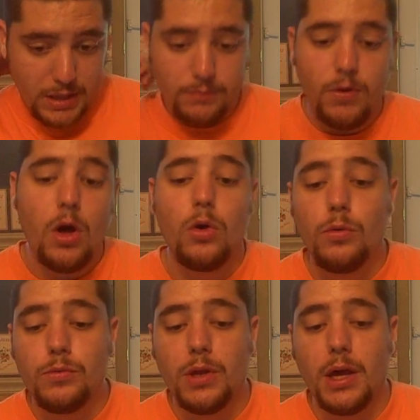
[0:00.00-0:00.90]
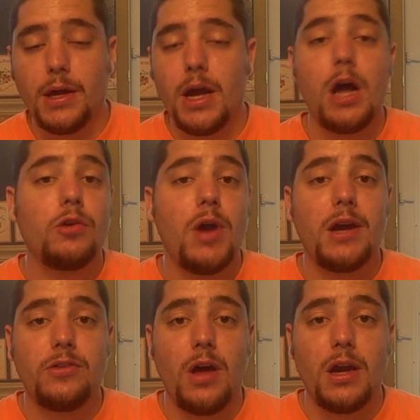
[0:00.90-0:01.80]
involves uh,
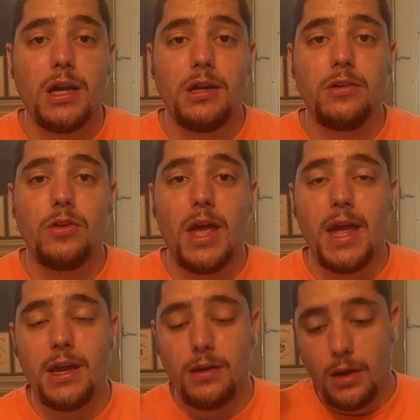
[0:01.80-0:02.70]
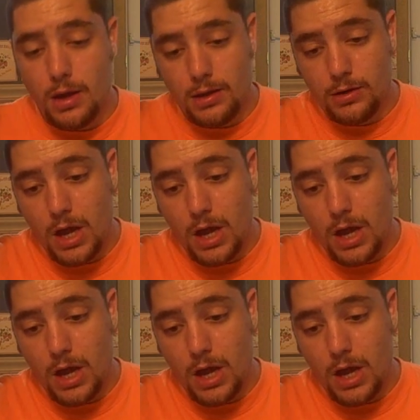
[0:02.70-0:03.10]
contract signings and uh,